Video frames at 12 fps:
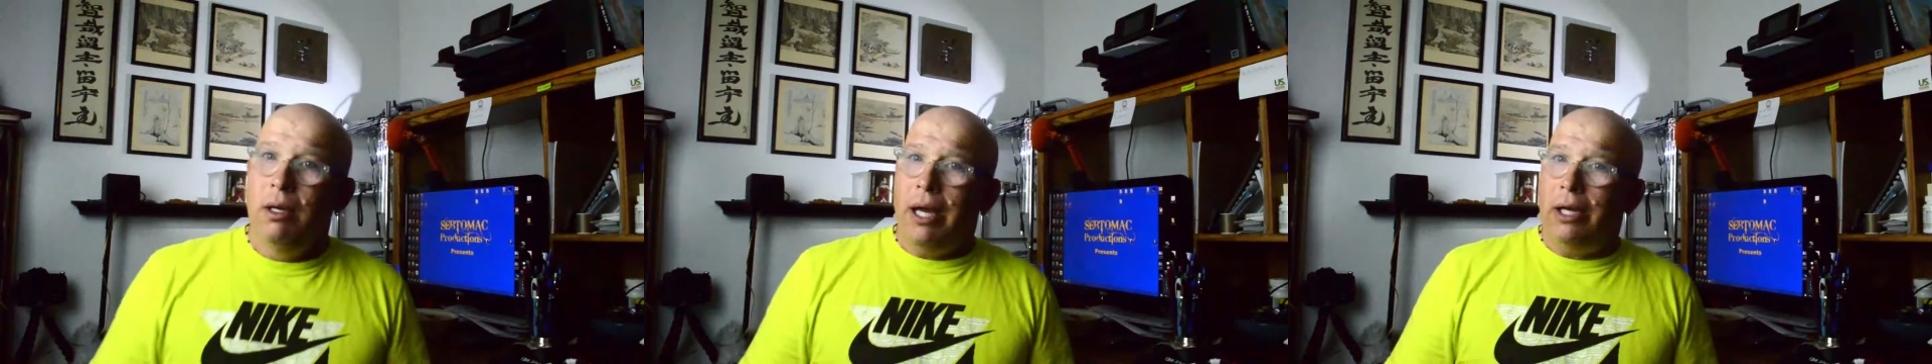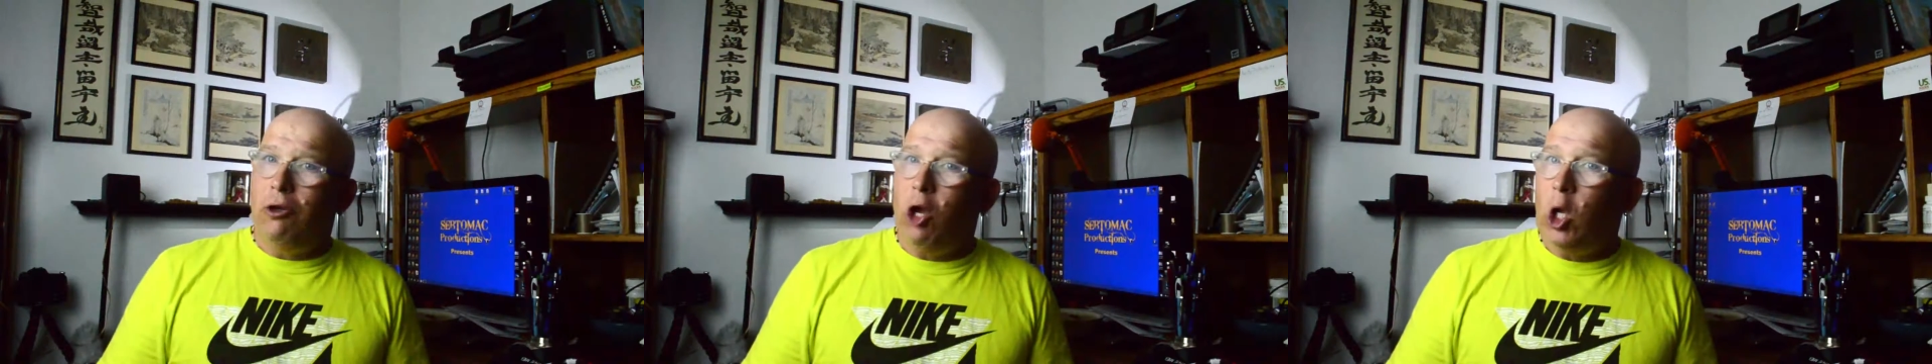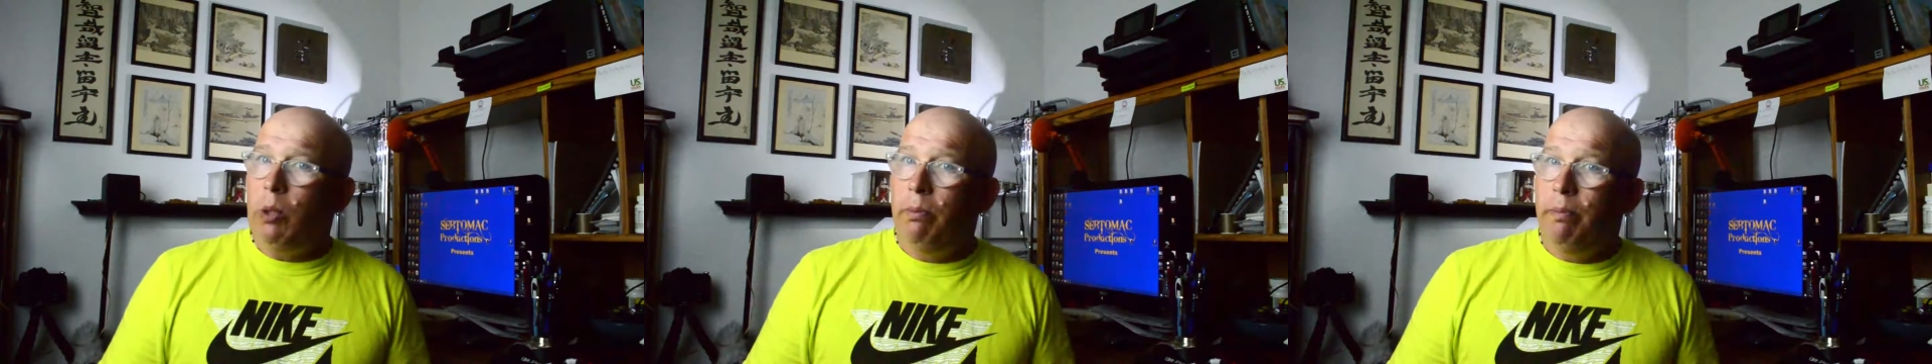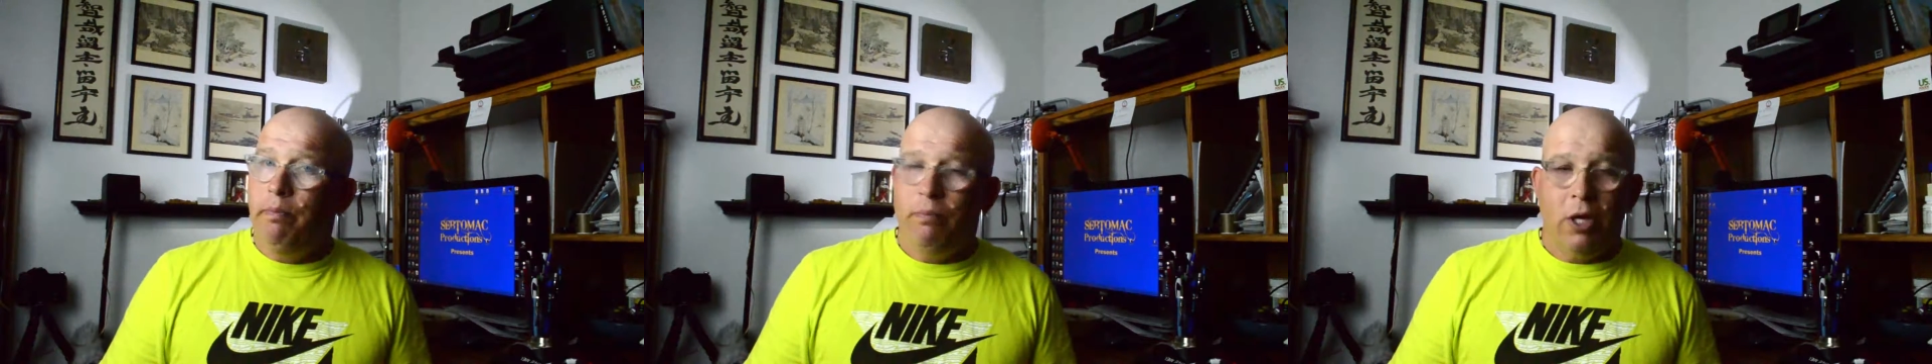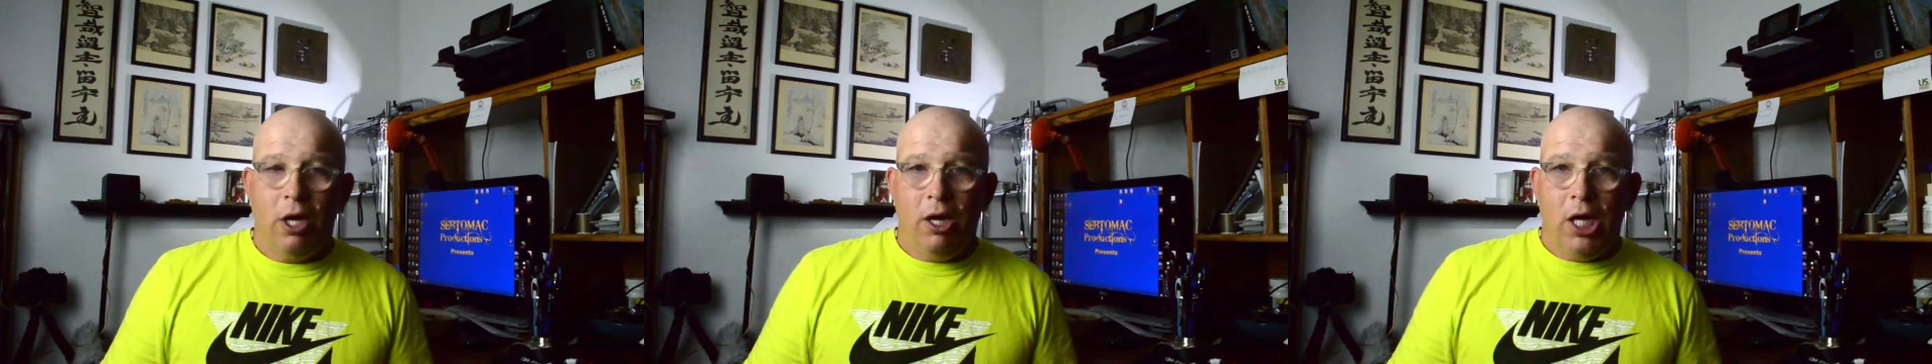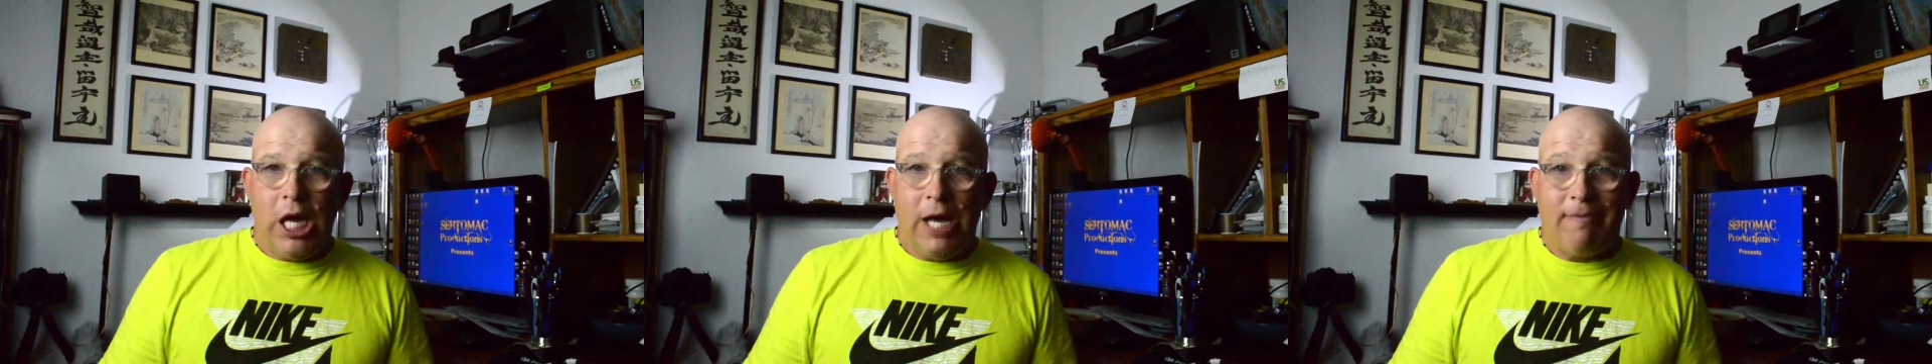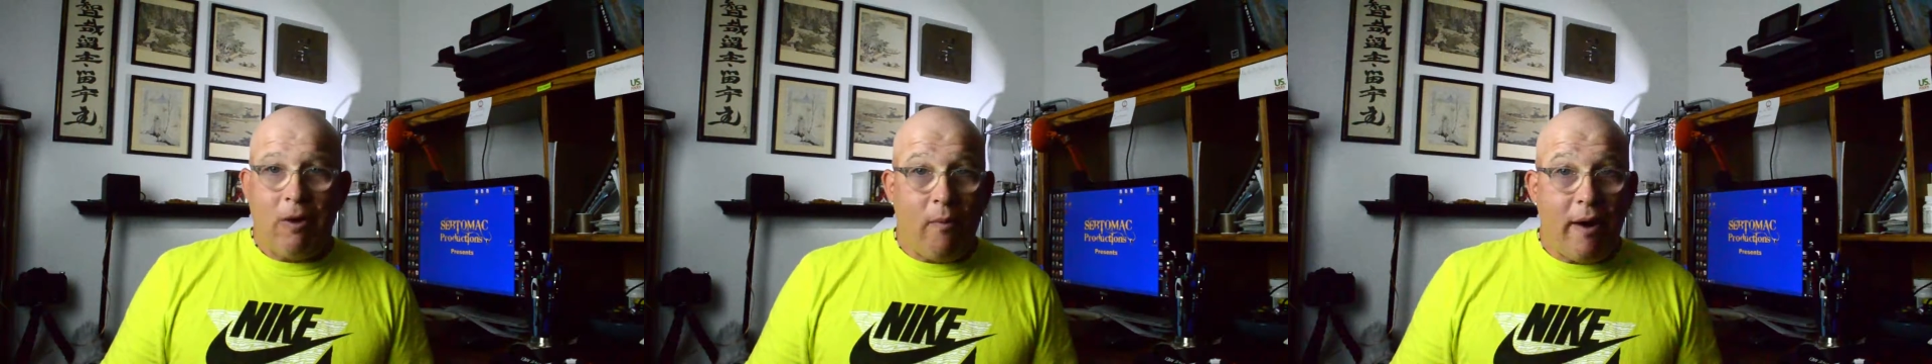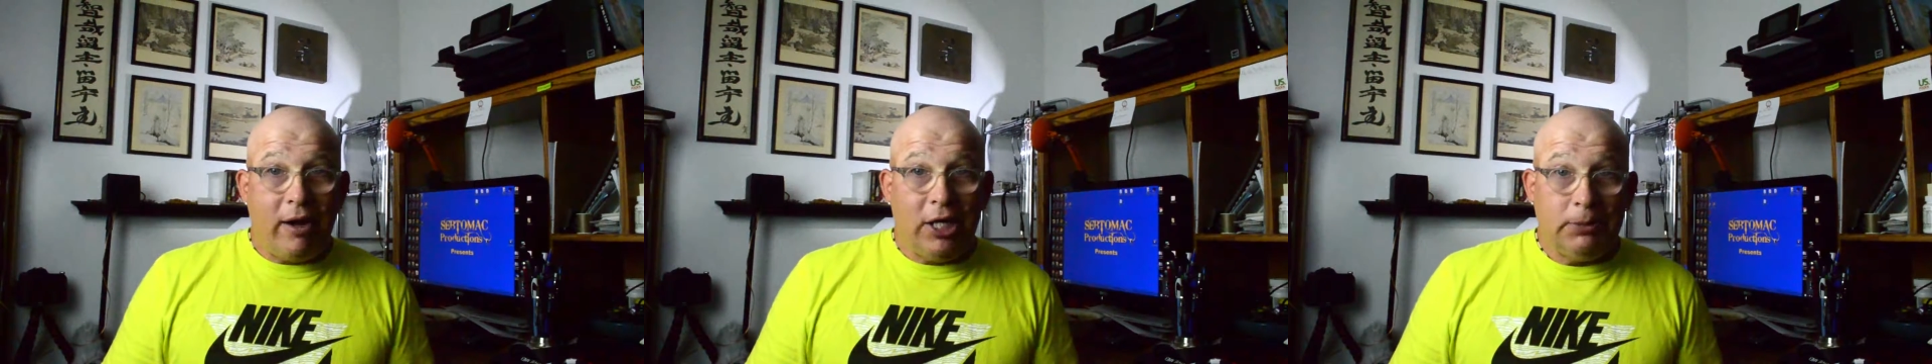I told him If I
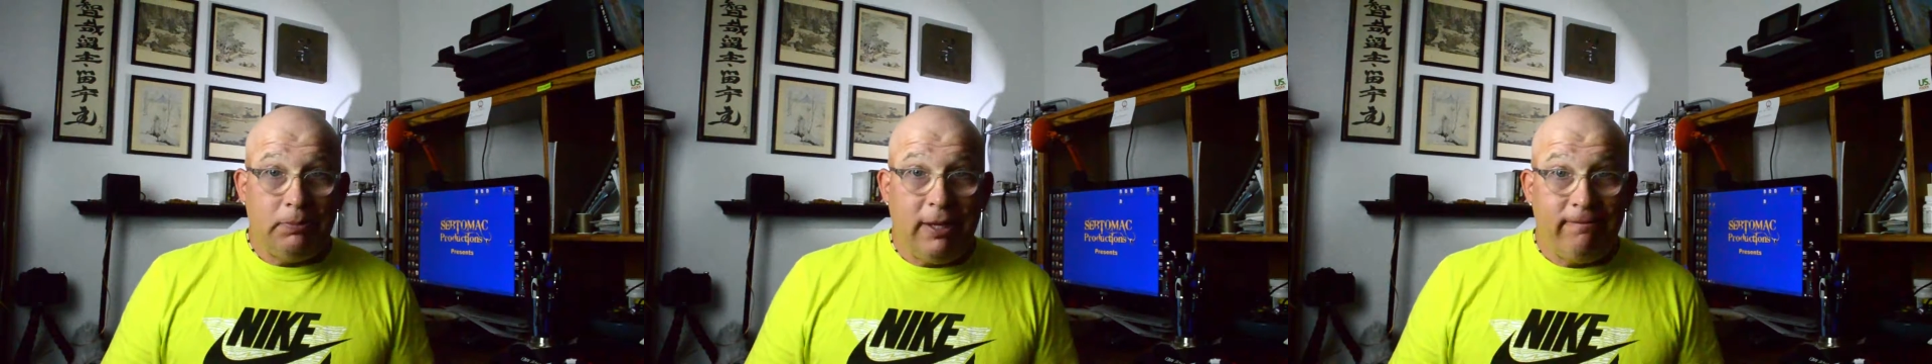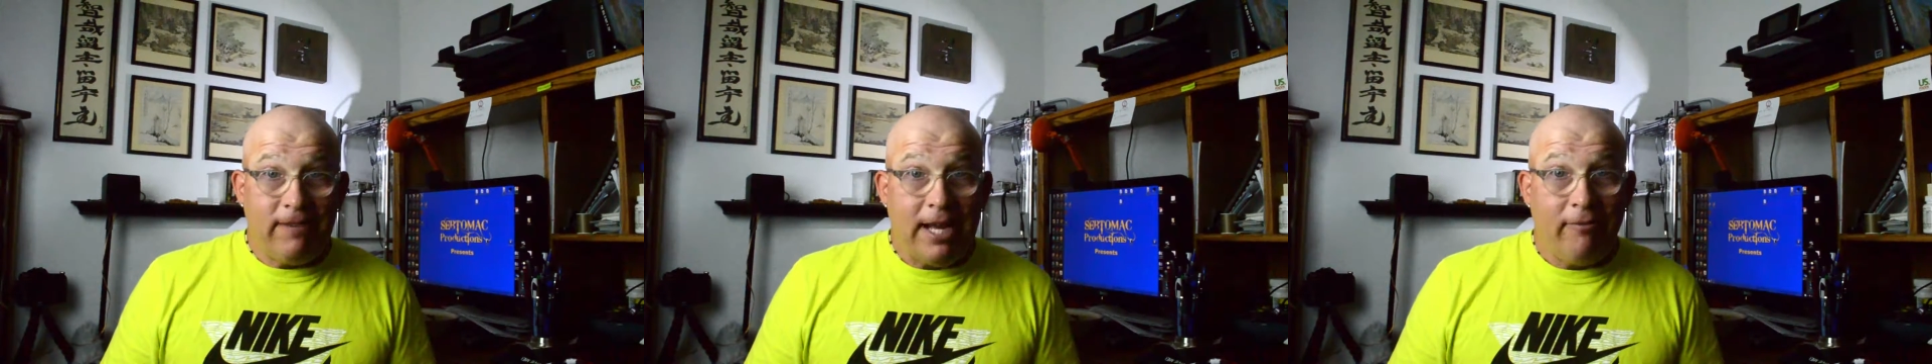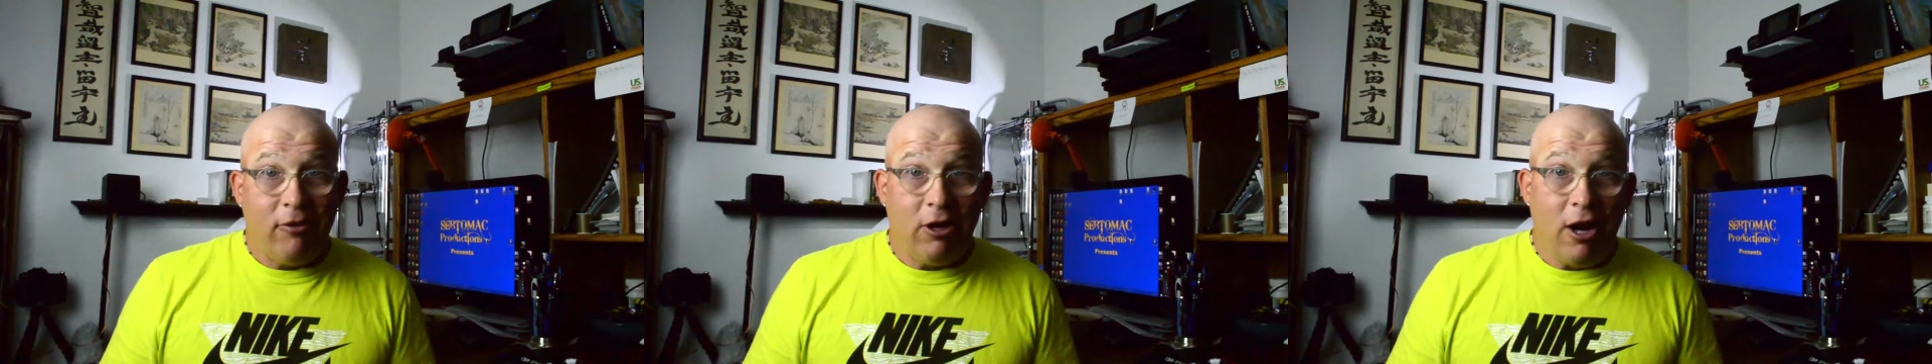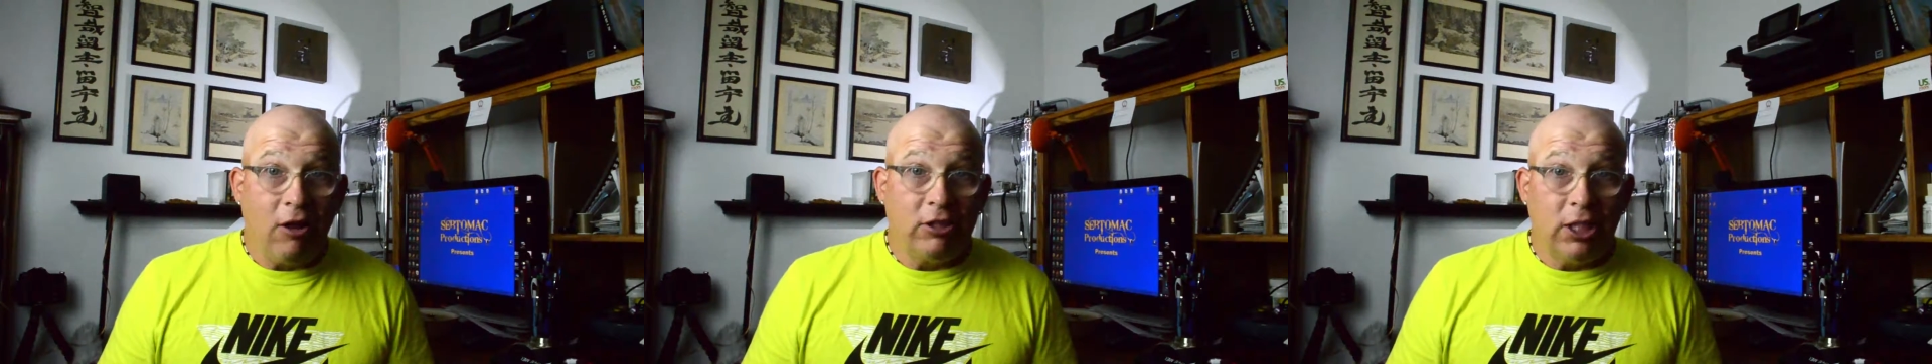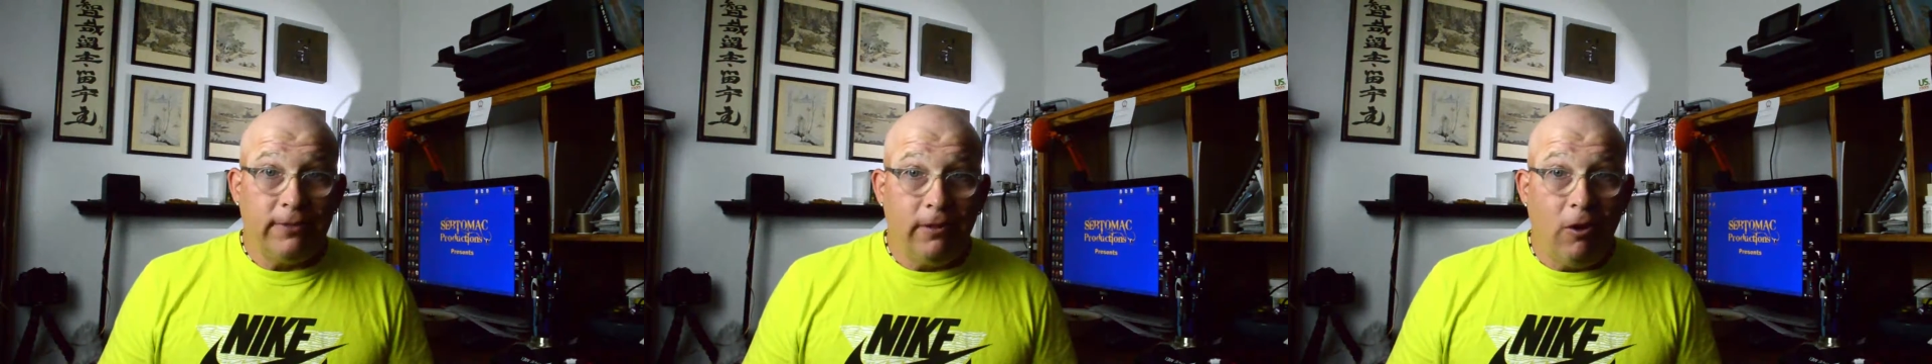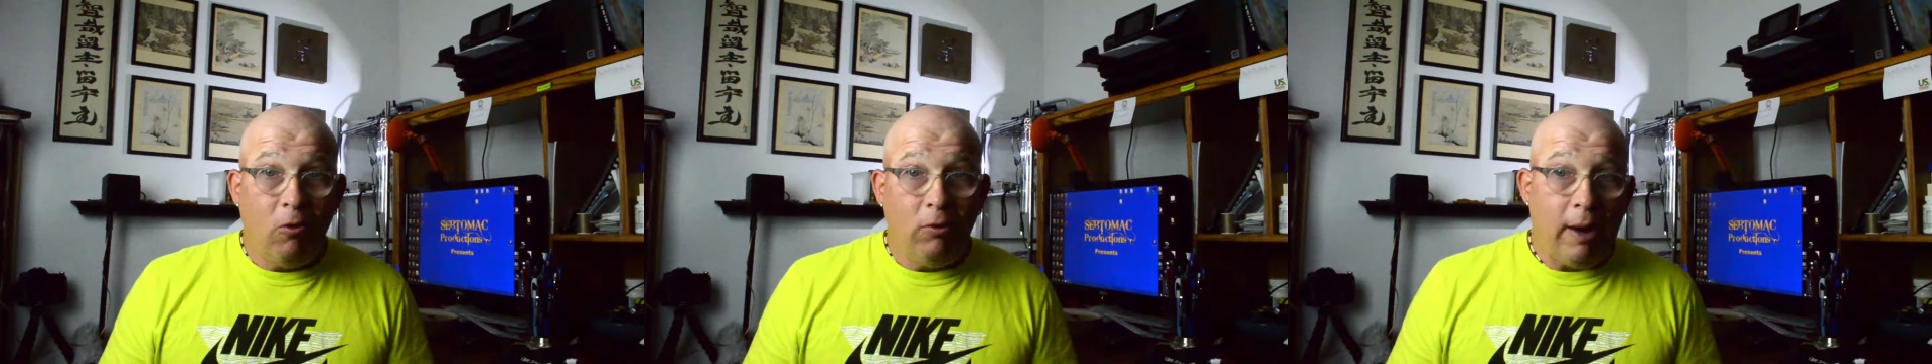wanted to spend $500 on a phone,